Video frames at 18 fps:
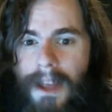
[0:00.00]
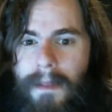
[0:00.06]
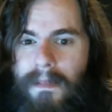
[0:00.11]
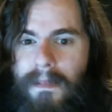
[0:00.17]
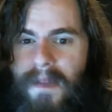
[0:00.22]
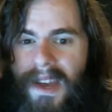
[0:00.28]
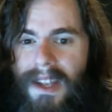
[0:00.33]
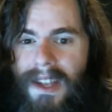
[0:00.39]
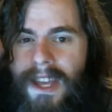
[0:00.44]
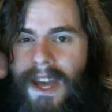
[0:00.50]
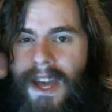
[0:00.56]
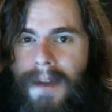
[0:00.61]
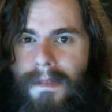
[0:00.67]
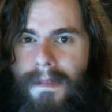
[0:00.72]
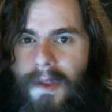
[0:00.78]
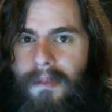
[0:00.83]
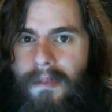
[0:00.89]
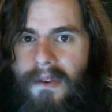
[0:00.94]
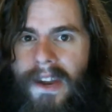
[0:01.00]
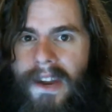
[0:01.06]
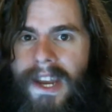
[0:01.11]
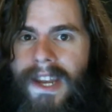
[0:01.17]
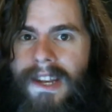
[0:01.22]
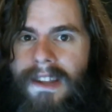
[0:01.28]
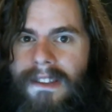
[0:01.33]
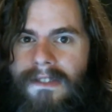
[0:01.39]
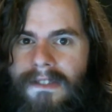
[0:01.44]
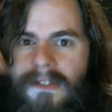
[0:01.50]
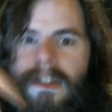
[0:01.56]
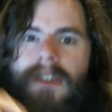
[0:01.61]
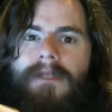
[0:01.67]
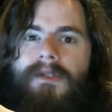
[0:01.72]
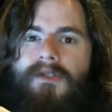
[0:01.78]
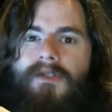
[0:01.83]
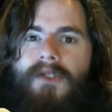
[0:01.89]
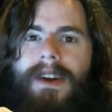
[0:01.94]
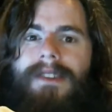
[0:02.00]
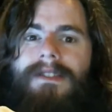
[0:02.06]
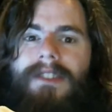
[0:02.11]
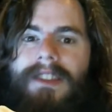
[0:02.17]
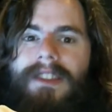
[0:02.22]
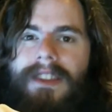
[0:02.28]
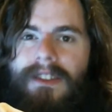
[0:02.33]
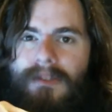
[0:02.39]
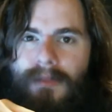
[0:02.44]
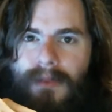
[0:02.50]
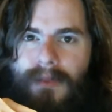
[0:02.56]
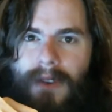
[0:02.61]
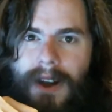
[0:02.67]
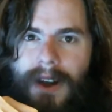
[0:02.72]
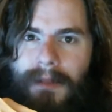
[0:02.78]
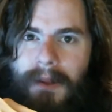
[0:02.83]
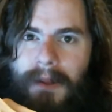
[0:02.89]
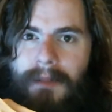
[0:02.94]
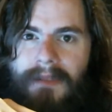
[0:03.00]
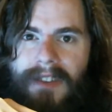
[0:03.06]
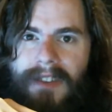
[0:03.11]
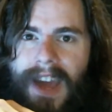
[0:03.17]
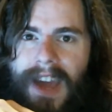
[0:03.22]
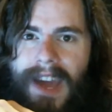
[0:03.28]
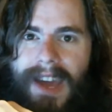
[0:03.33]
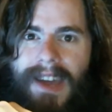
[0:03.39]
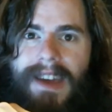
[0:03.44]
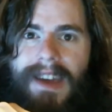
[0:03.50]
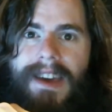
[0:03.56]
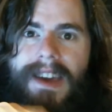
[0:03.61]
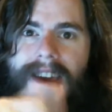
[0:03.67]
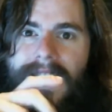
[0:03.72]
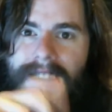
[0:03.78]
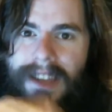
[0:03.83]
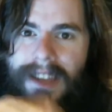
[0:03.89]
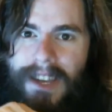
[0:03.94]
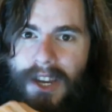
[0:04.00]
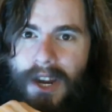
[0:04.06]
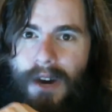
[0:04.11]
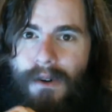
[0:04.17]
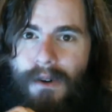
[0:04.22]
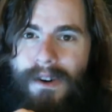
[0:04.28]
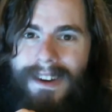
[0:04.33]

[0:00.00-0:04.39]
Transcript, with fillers: pilling up the brain instead of addressing these problems hey you know